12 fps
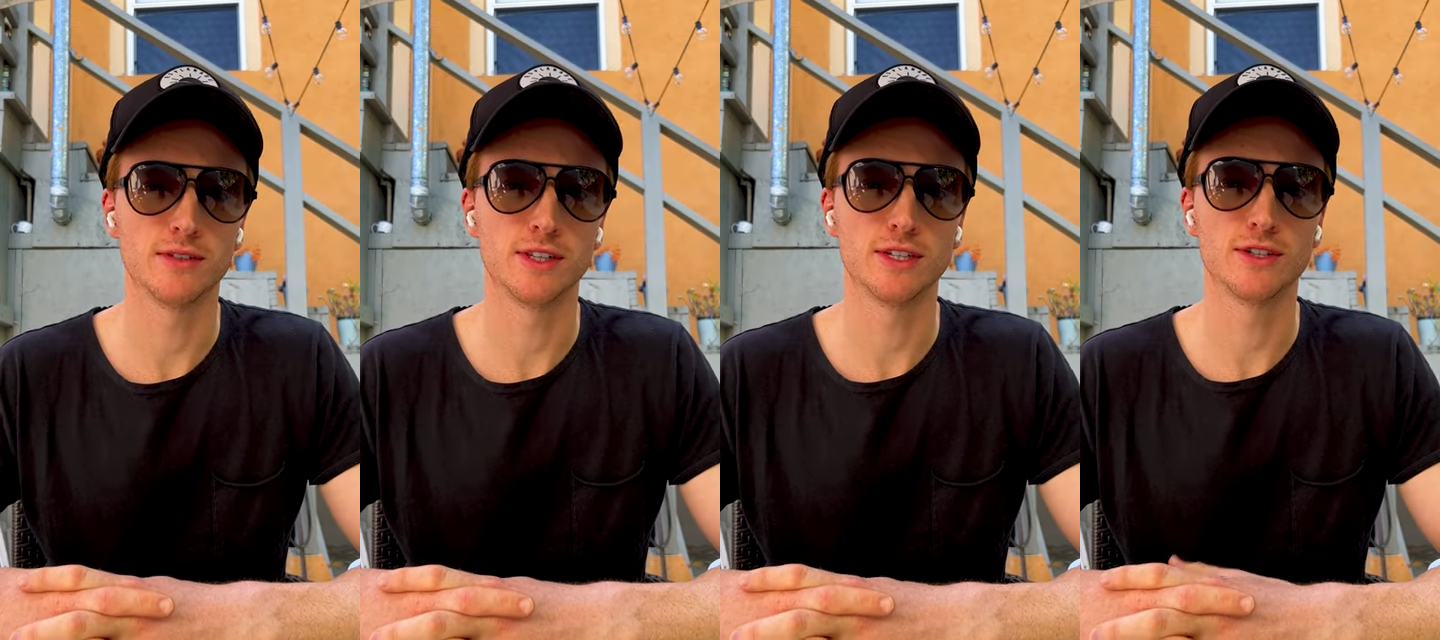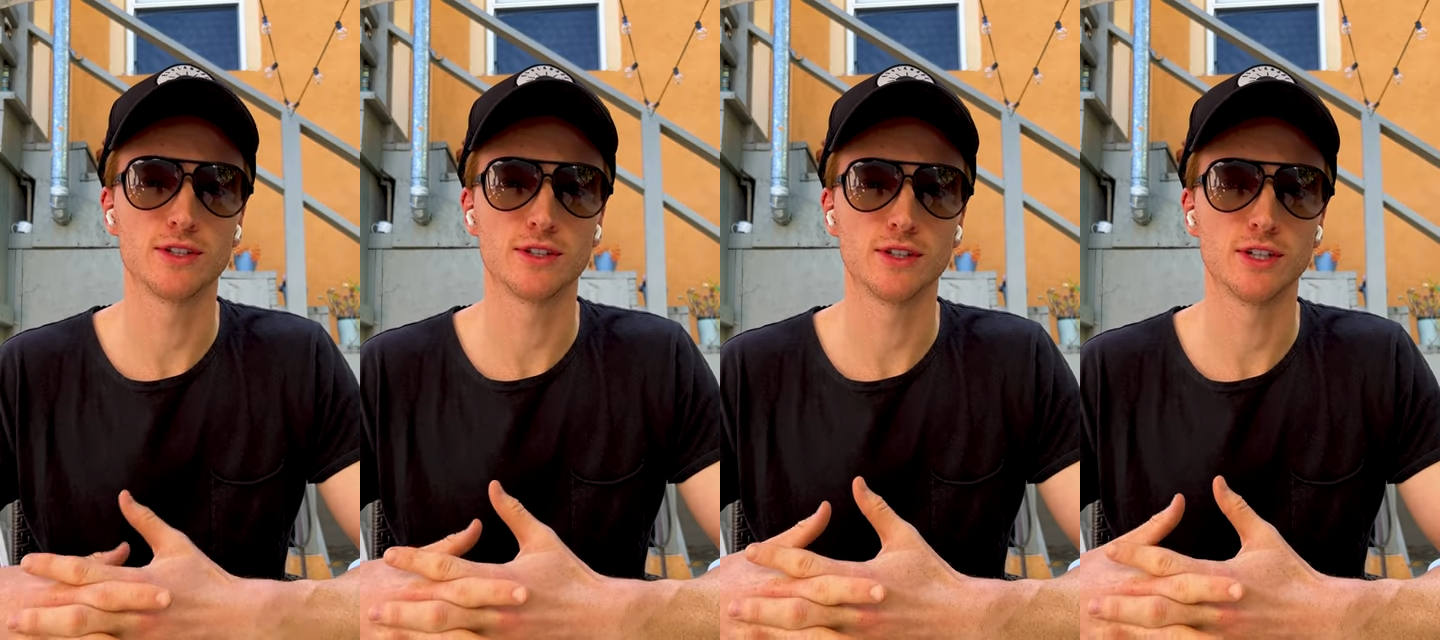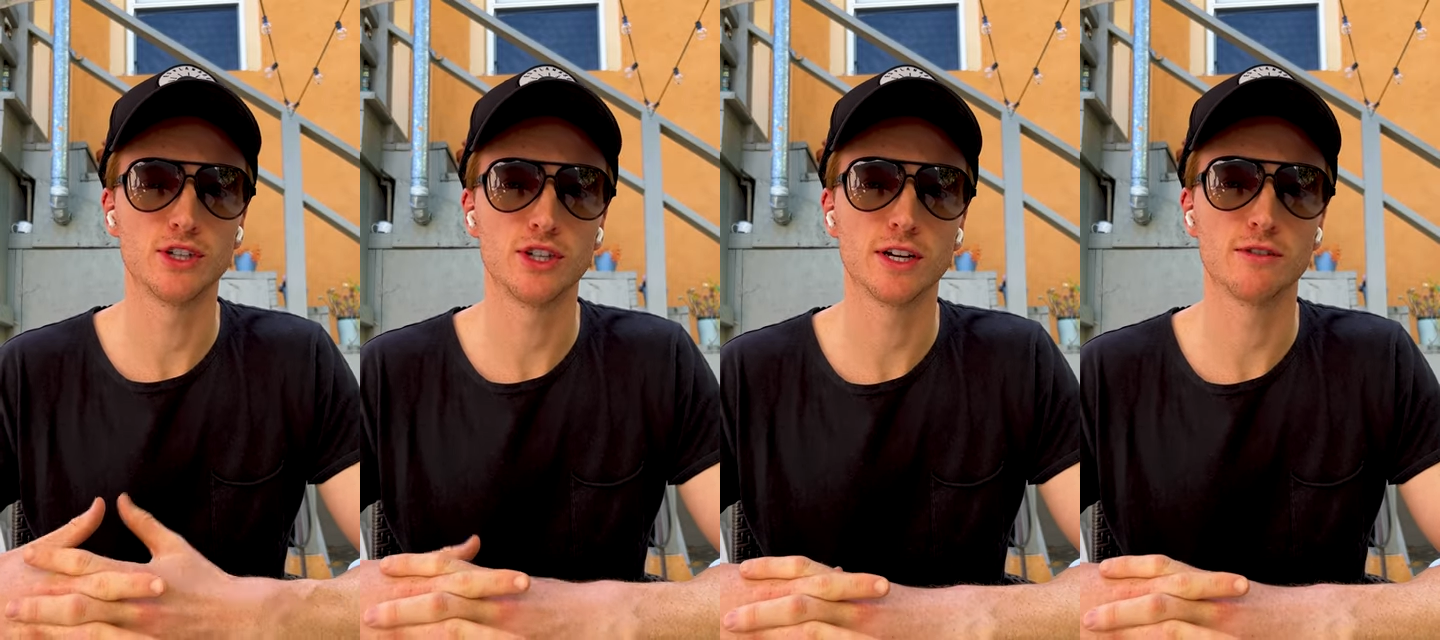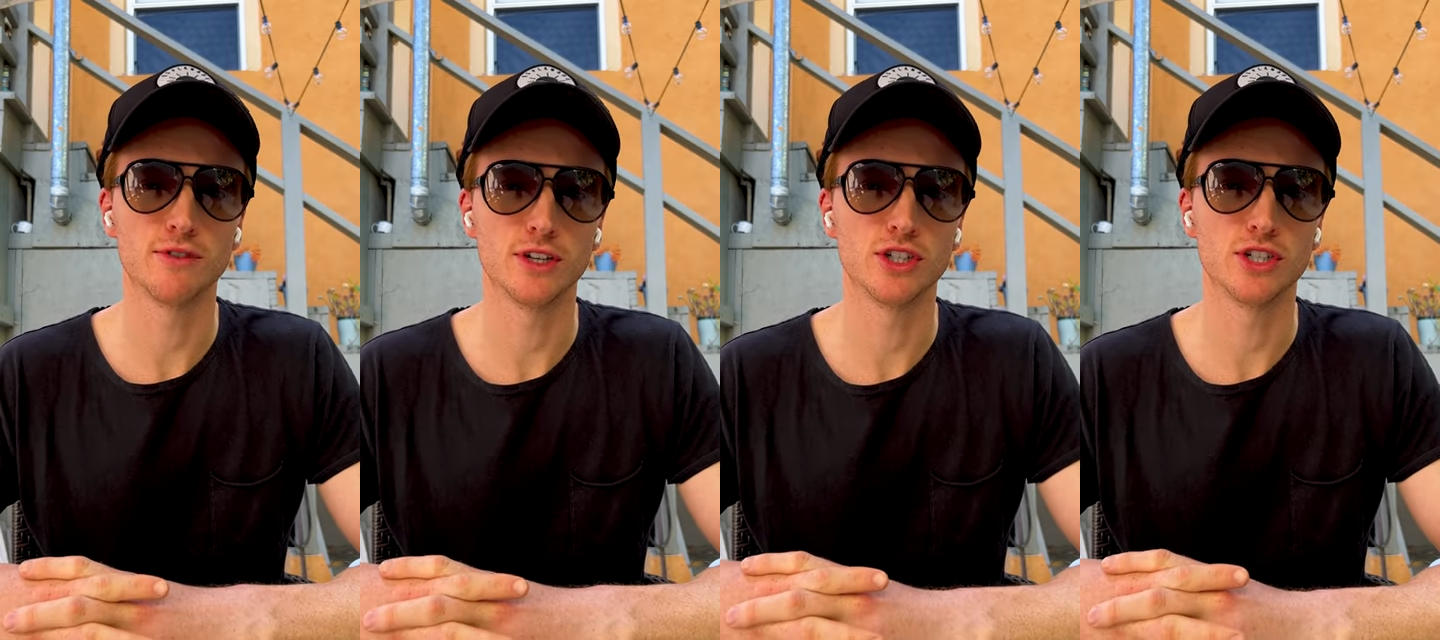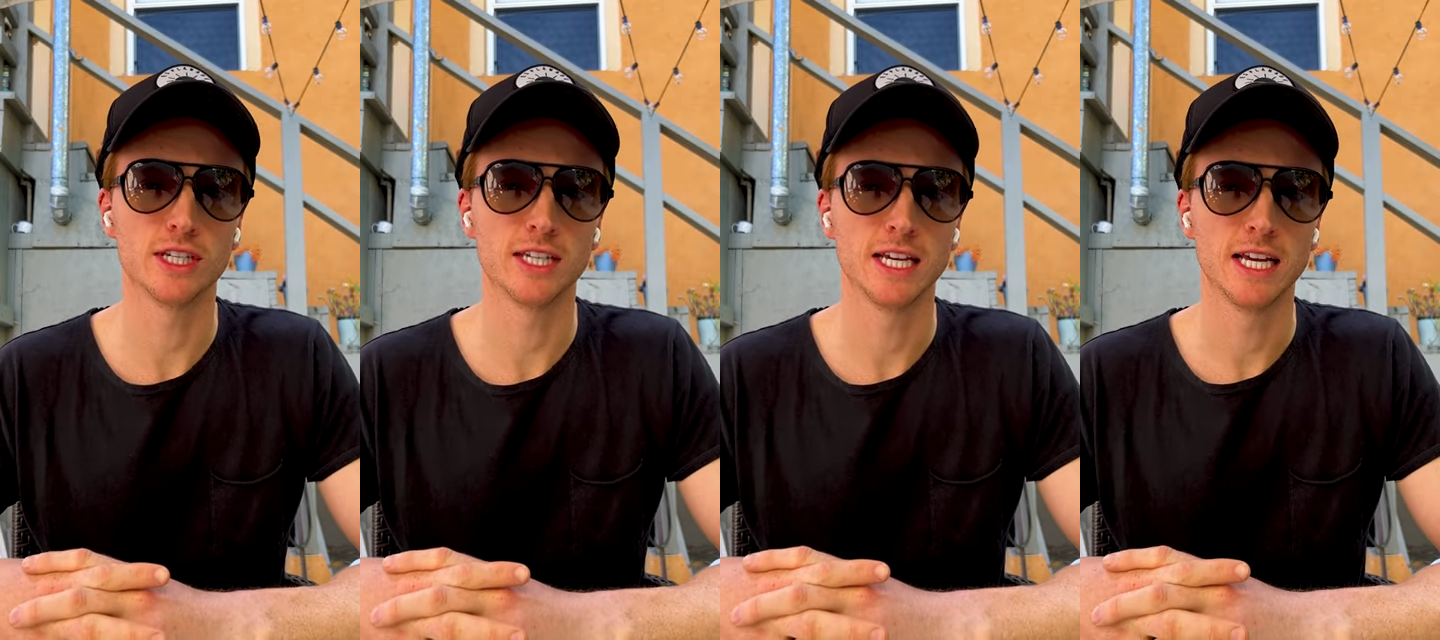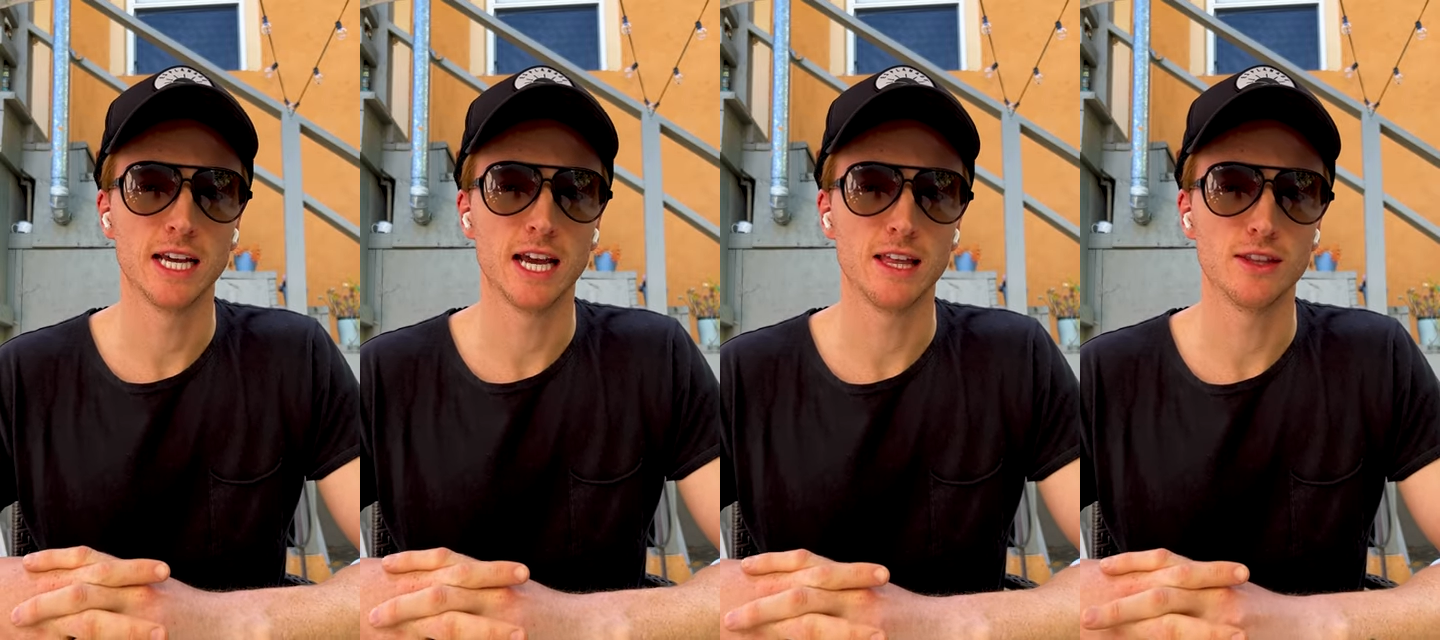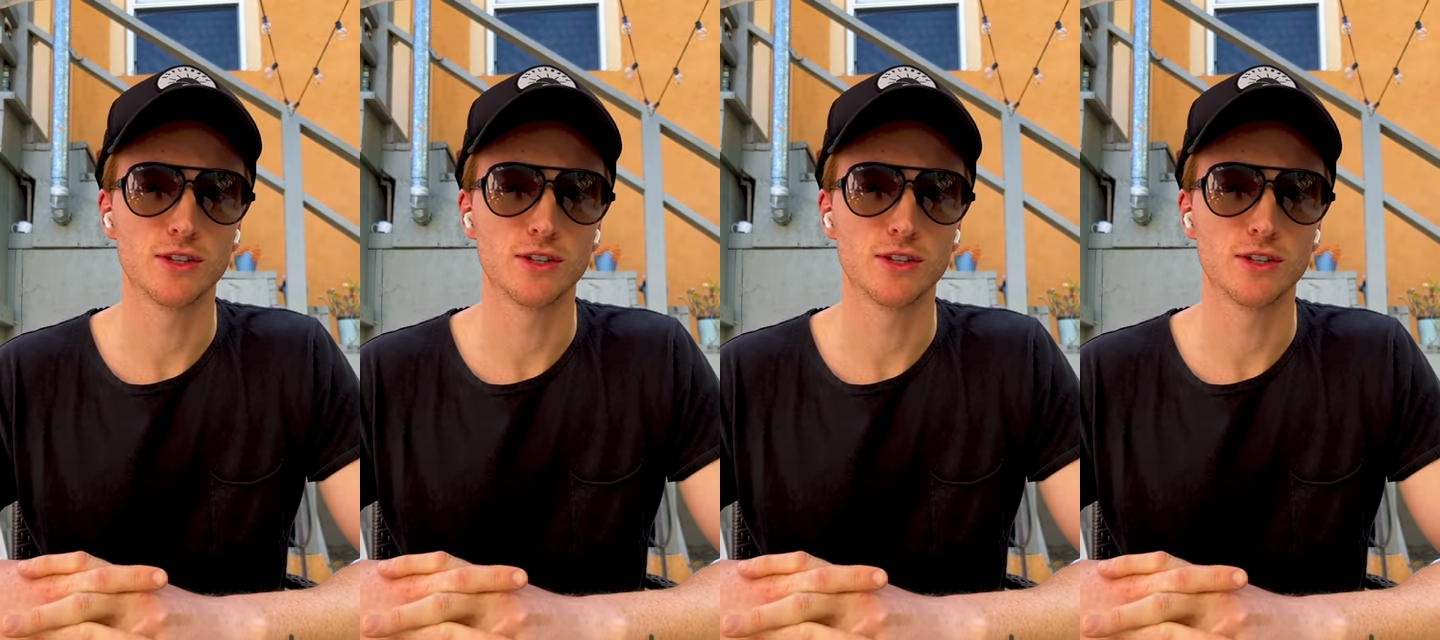this shared vision and